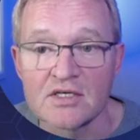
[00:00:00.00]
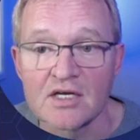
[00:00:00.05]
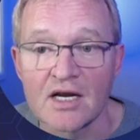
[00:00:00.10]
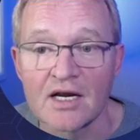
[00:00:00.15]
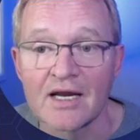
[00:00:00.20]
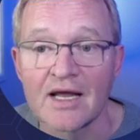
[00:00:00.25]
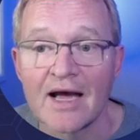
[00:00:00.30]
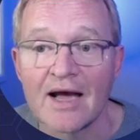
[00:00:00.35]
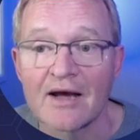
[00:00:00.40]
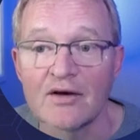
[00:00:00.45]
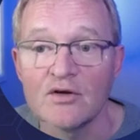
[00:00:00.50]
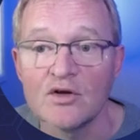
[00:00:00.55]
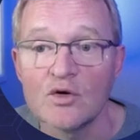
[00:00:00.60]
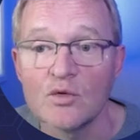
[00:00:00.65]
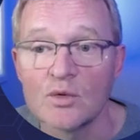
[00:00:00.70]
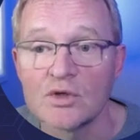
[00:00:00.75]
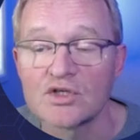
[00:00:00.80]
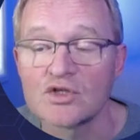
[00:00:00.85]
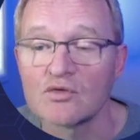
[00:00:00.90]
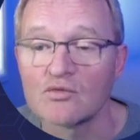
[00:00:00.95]
and how you
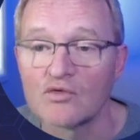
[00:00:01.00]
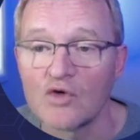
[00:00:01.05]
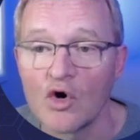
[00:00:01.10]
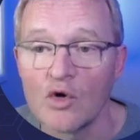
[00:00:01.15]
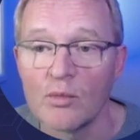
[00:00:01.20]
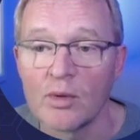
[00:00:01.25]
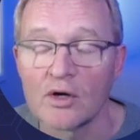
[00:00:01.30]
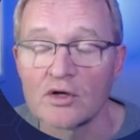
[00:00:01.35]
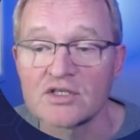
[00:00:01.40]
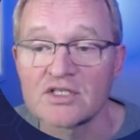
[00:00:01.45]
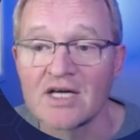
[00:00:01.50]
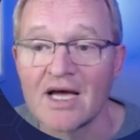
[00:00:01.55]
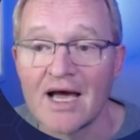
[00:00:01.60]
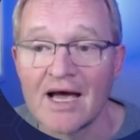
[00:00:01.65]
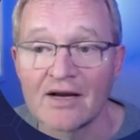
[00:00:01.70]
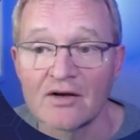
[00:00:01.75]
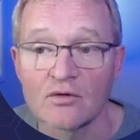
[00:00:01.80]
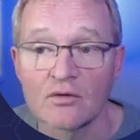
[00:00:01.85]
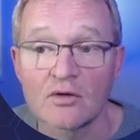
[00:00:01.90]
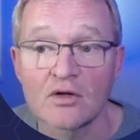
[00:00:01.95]
wish the robot to
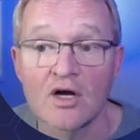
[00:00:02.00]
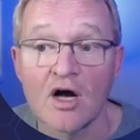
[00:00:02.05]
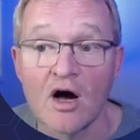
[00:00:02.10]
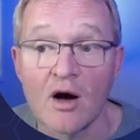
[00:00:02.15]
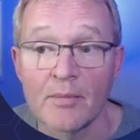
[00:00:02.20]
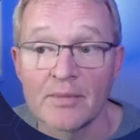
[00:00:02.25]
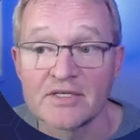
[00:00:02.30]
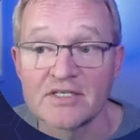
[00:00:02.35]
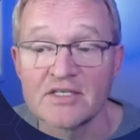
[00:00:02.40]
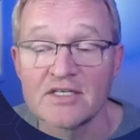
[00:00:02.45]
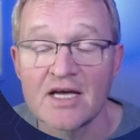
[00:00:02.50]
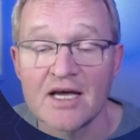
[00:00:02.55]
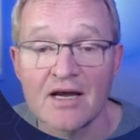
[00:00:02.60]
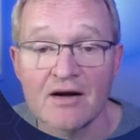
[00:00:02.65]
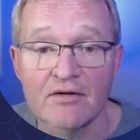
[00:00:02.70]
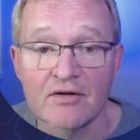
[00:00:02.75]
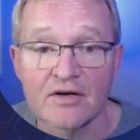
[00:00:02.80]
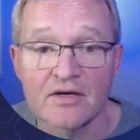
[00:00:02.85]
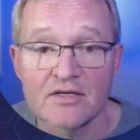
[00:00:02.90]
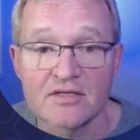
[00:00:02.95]
handle carpeted
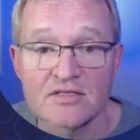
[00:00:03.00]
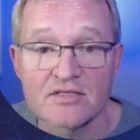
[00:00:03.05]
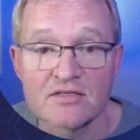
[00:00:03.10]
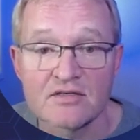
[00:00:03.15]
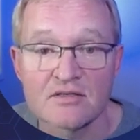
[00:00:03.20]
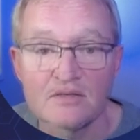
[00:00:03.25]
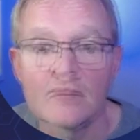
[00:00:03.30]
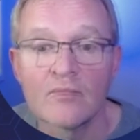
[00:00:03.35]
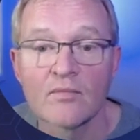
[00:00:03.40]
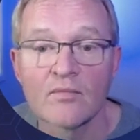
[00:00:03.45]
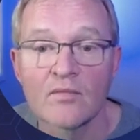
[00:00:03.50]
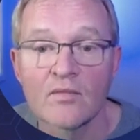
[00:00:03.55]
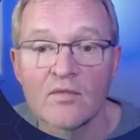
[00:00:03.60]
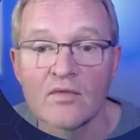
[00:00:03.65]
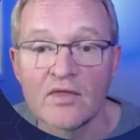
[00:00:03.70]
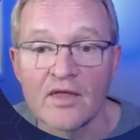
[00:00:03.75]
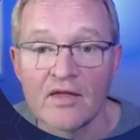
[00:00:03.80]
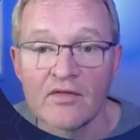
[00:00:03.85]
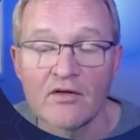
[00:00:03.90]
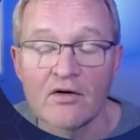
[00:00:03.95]
areas.
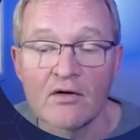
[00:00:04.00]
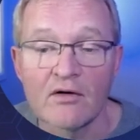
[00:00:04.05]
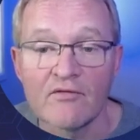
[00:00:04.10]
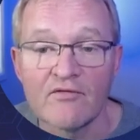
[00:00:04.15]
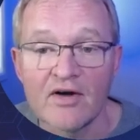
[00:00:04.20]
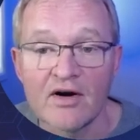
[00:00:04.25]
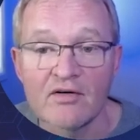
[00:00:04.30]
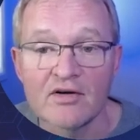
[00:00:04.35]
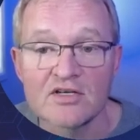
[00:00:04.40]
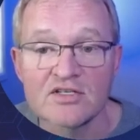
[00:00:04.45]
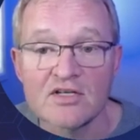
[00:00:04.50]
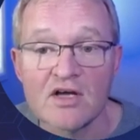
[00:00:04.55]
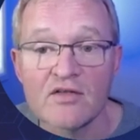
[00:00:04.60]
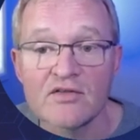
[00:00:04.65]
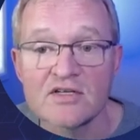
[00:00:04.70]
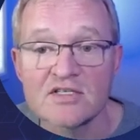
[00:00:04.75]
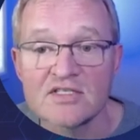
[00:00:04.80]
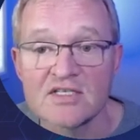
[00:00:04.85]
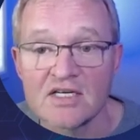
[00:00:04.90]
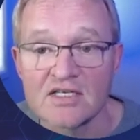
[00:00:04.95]
Then there are various other
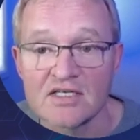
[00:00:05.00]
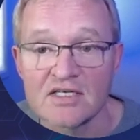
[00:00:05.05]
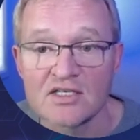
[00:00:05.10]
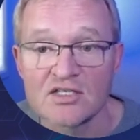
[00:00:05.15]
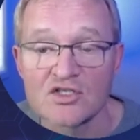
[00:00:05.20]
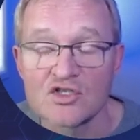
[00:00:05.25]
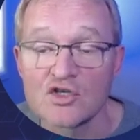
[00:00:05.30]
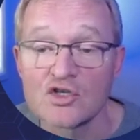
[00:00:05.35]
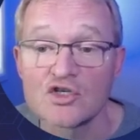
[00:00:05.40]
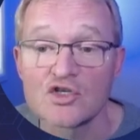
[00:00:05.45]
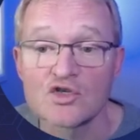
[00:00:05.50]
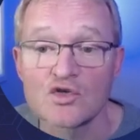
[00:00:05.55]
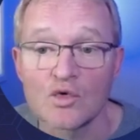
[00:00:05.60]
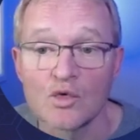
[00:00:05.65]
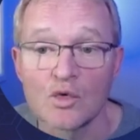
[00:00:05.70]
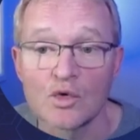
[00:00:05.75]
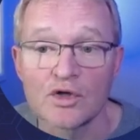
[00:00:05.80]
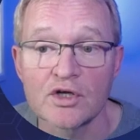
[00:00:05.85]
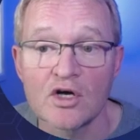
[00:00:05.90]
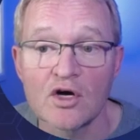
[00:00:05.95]
settings such as
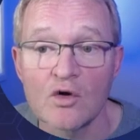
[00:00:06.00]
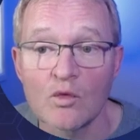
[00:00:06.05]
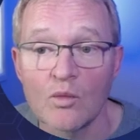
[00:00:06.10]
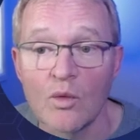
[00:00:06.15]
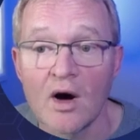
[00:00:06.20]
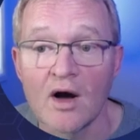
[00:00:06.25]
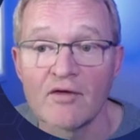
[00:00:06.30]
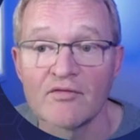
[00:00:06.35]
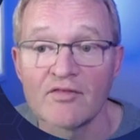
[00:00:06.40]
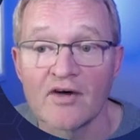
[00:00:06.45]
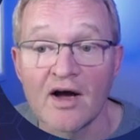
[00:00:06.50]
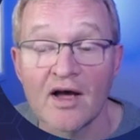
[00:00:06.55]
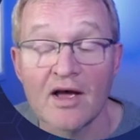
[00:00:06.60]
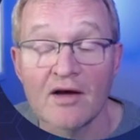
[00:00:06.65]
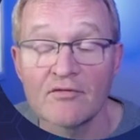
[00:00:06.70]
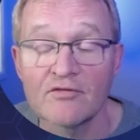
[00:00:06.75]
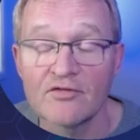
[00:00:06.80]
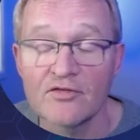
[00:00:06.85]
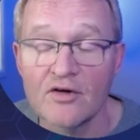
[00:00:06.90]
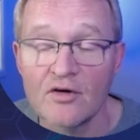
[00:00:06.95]
audio, Wi-Fi, and
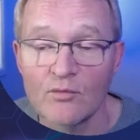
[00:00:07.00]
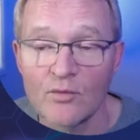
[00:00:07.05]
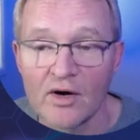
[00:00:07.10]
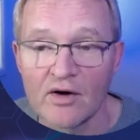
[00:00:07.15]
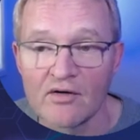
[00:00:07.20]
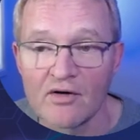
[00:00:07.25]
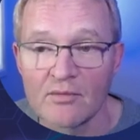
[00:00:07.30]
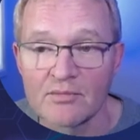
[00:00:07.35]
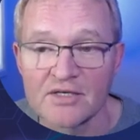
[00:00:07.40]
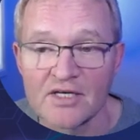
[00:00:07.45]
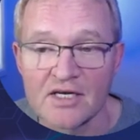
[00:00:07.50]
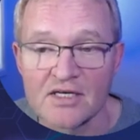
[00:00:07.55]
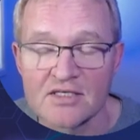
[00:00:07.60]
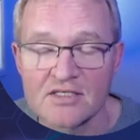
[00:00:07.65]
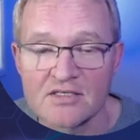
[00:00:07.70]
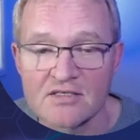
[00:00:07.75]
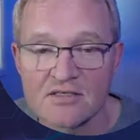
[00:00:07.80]
firmware updates.